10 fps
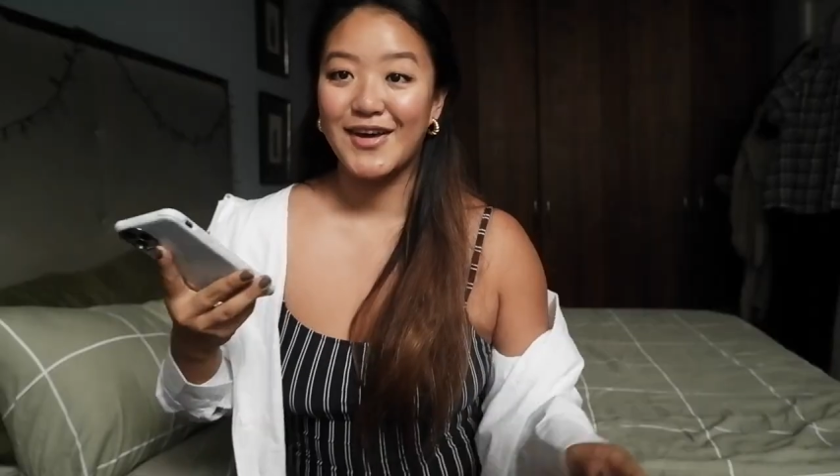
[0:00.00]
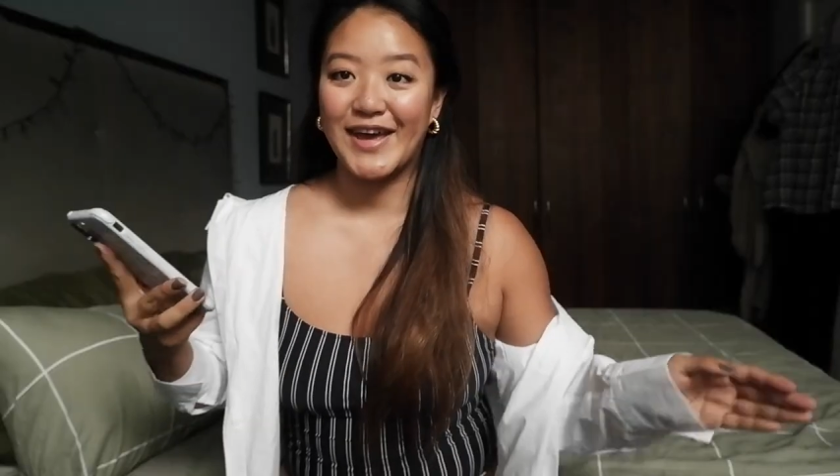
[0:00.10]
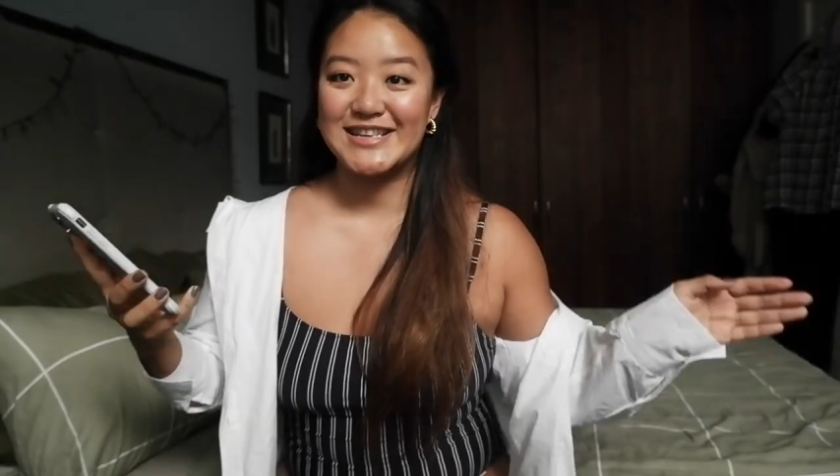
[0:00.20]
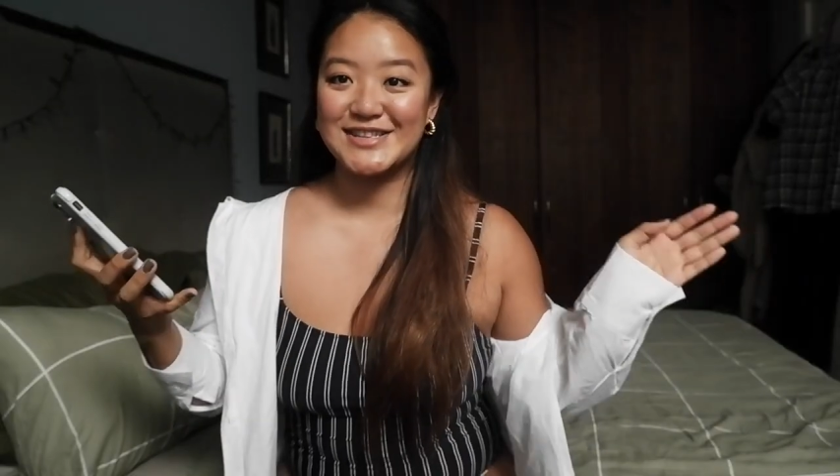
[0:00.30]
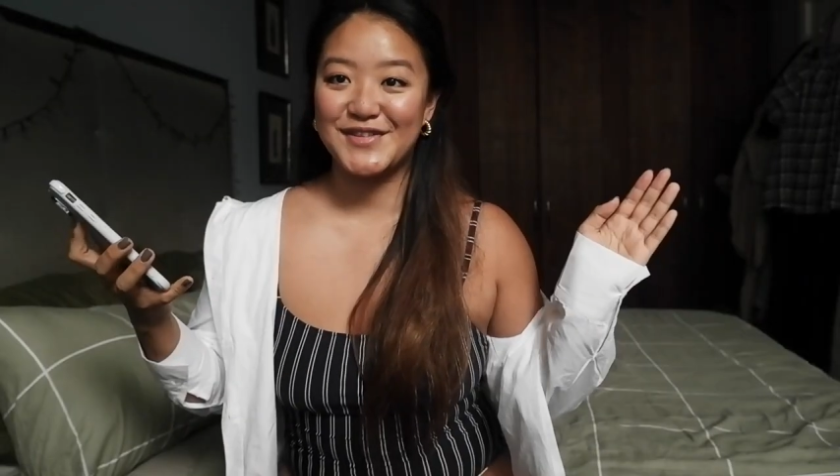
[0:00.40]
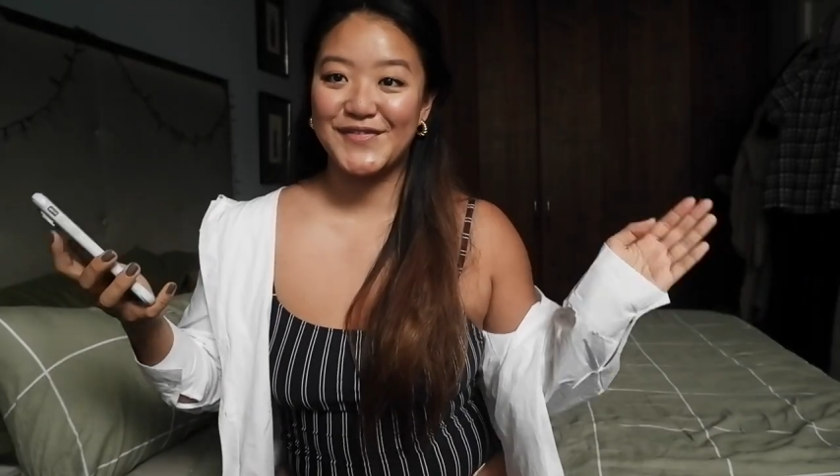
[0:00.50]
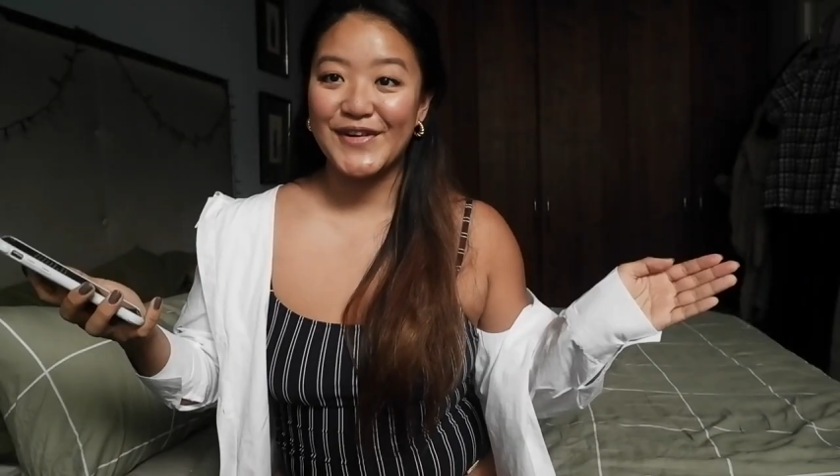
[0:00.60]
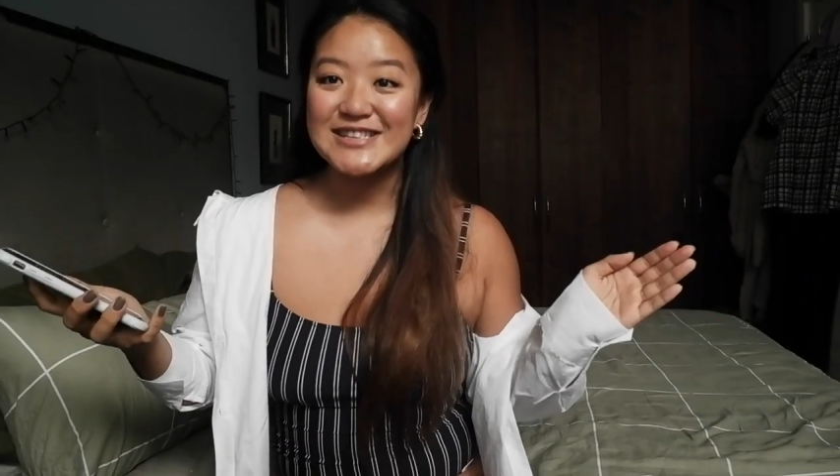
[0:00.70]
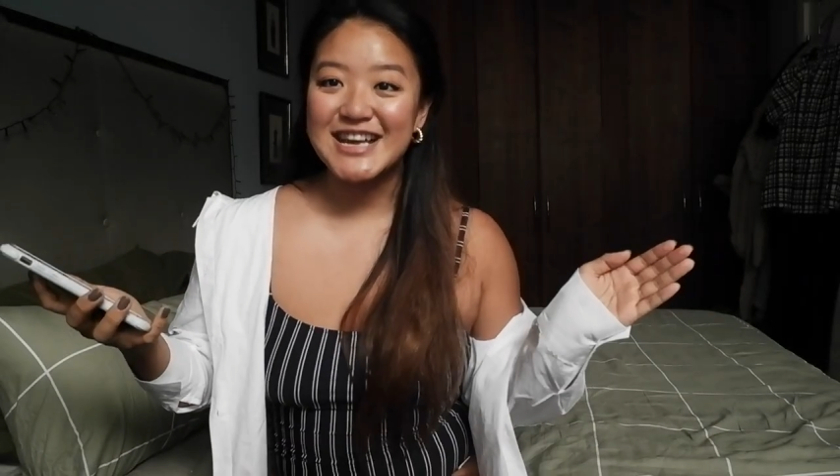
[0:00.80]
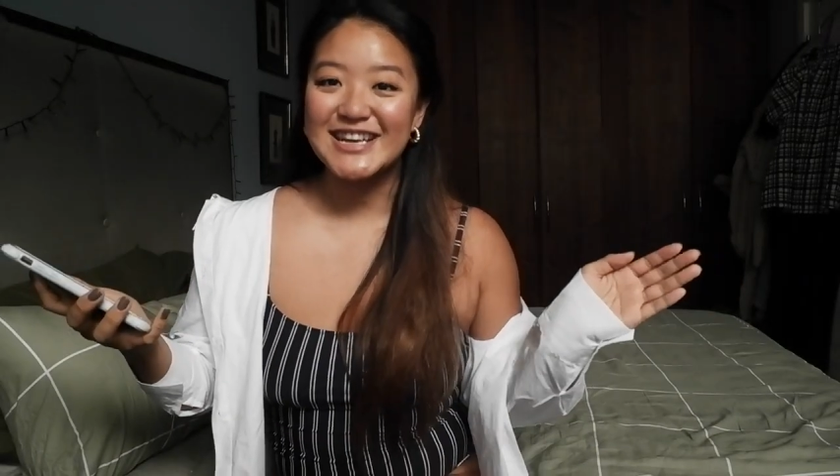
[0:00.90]
Okay, so the
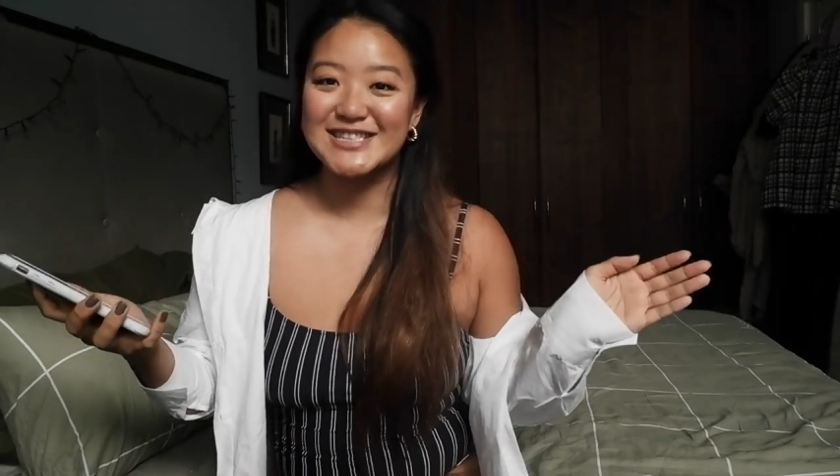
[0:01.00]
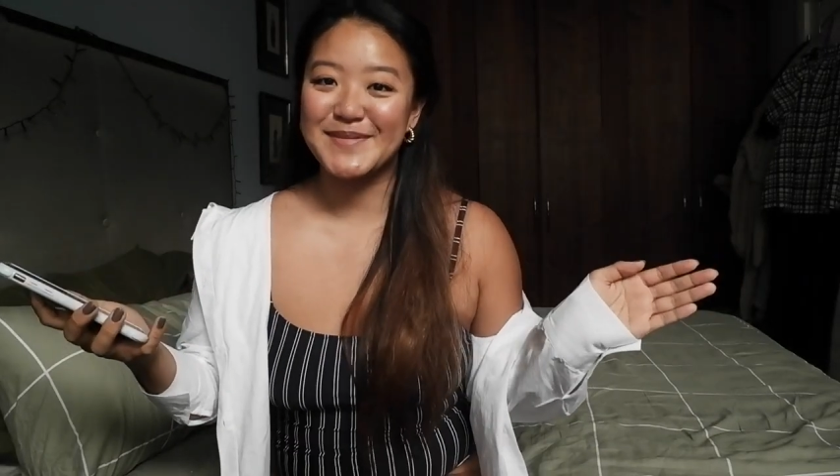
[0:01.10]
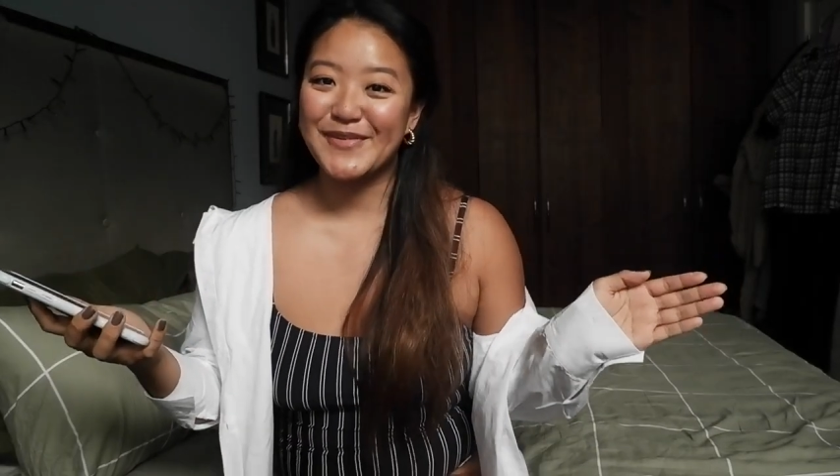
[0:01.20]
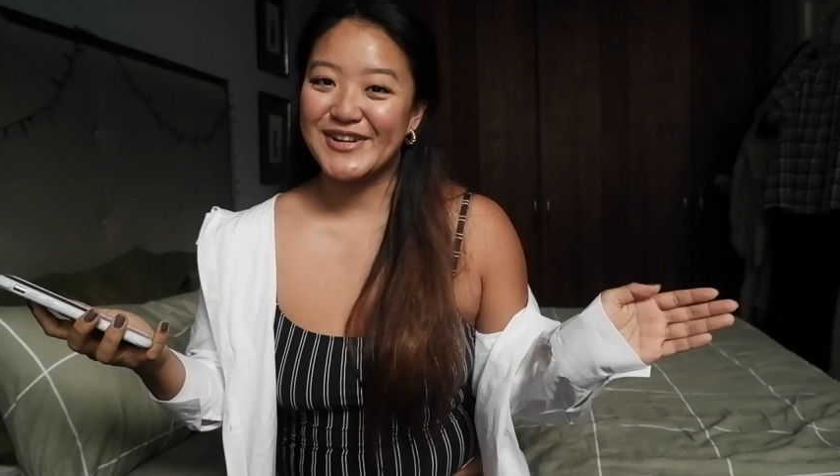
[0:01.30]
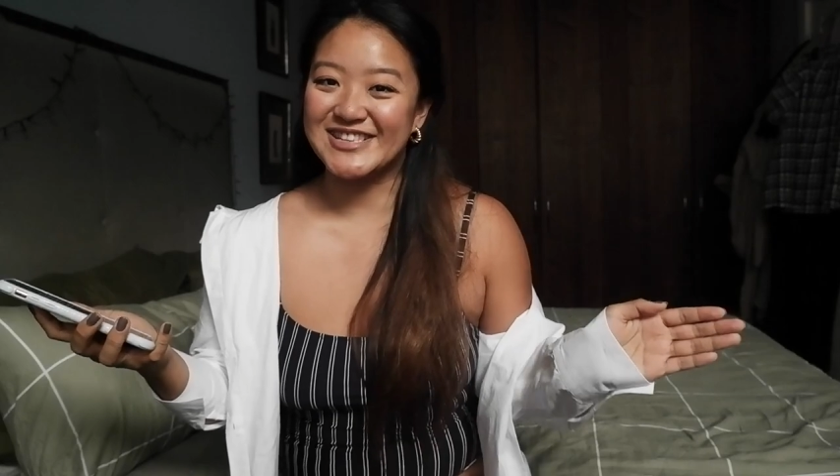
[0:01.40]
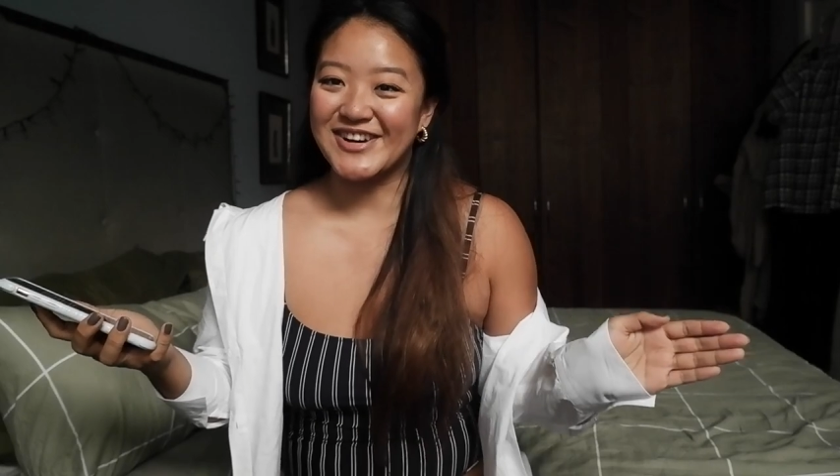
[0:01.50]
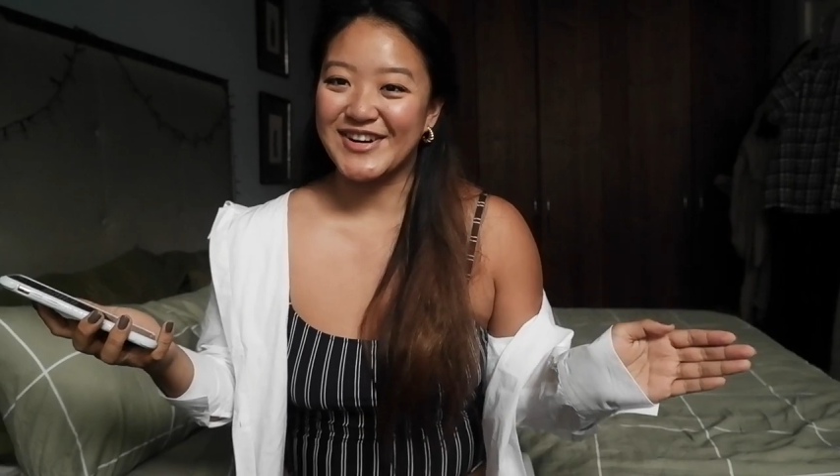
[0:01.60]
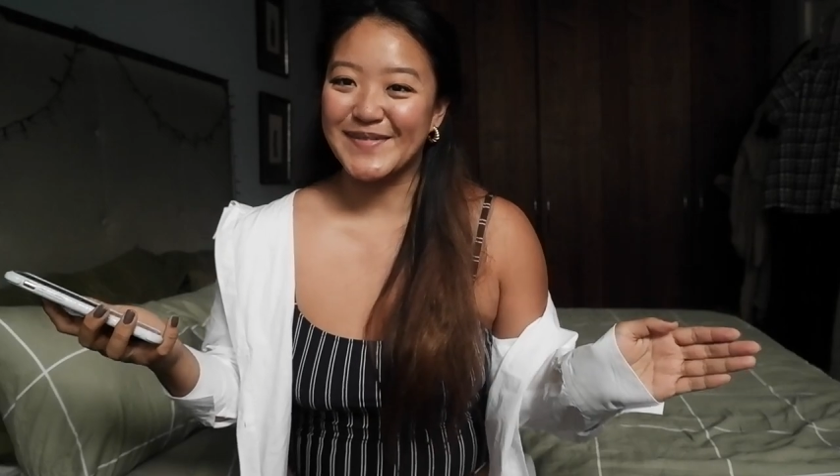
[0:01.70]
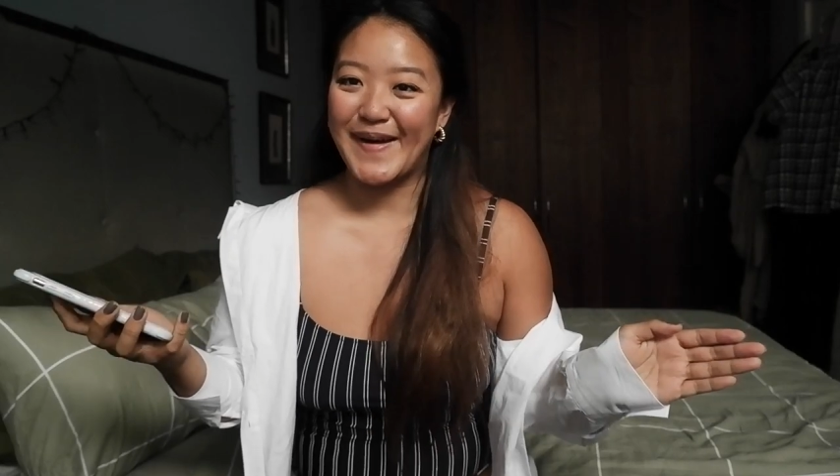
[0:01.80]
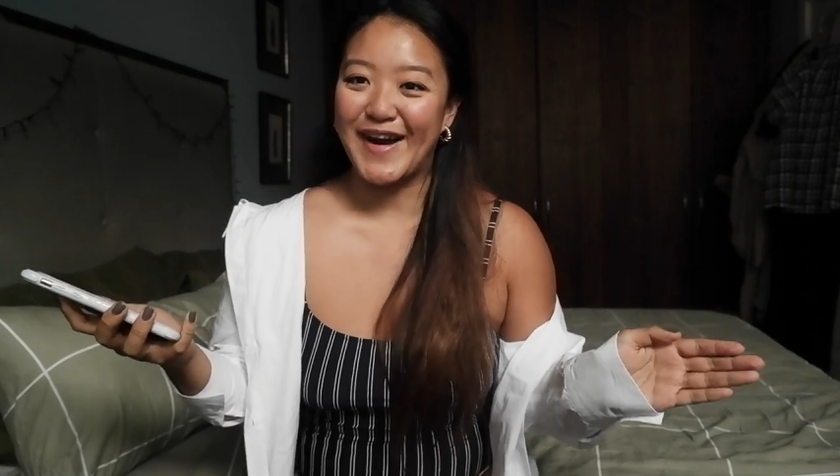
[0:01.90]
first item I want to
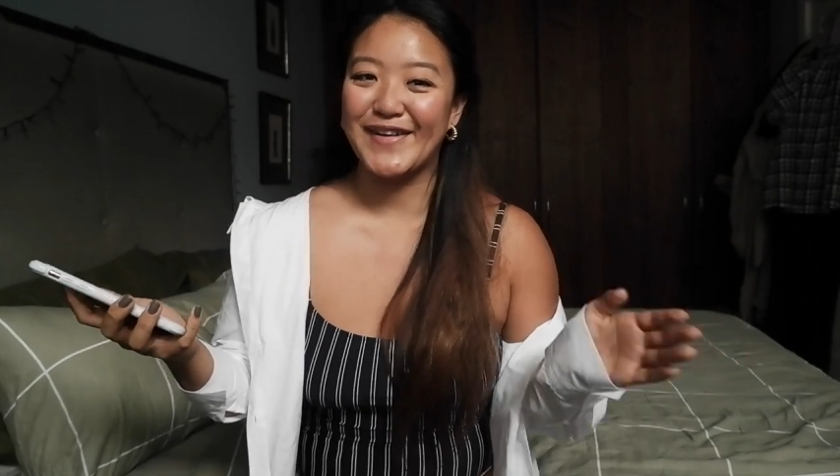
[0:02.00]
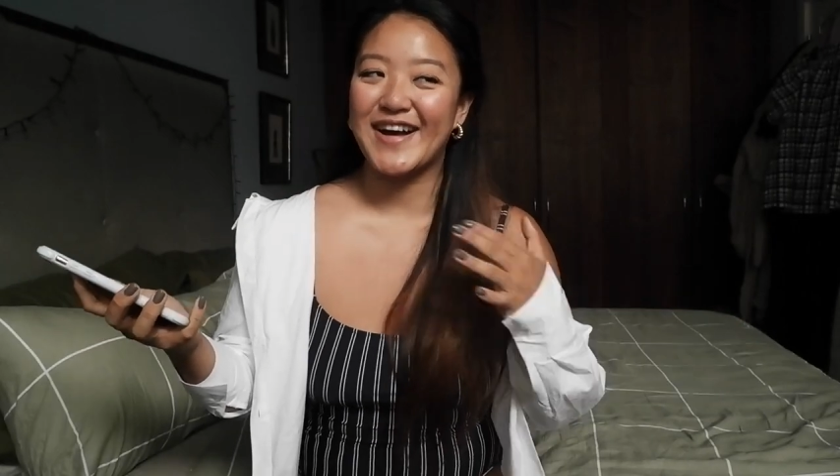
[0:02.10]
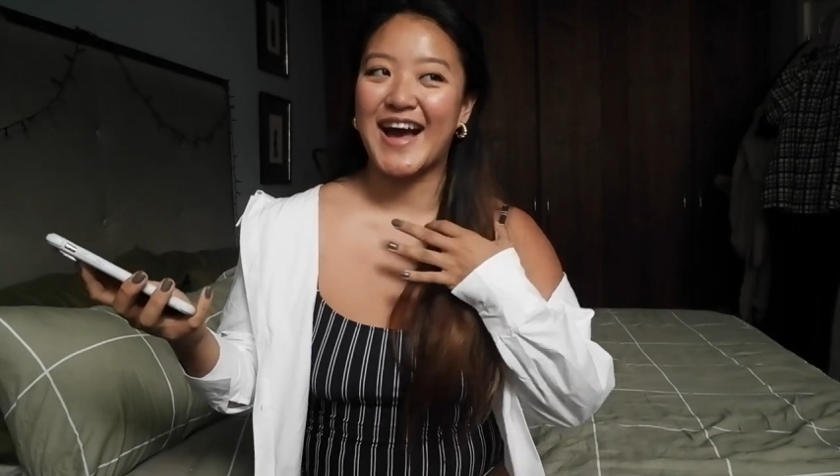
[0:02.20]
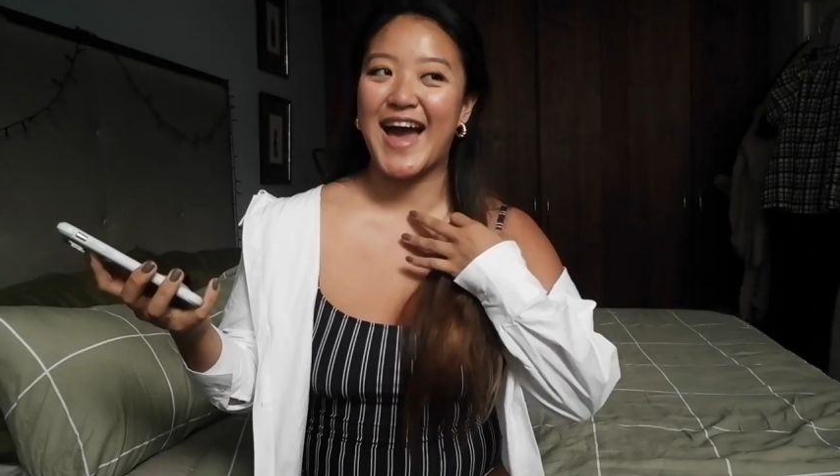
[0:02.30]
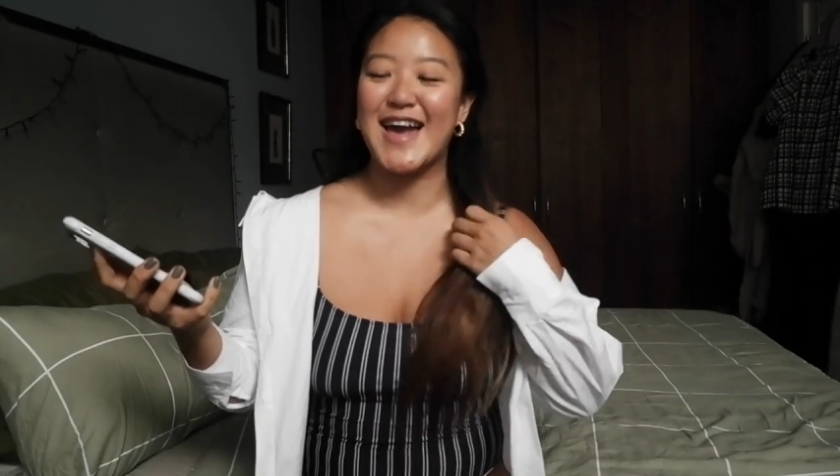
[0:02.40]
talk about,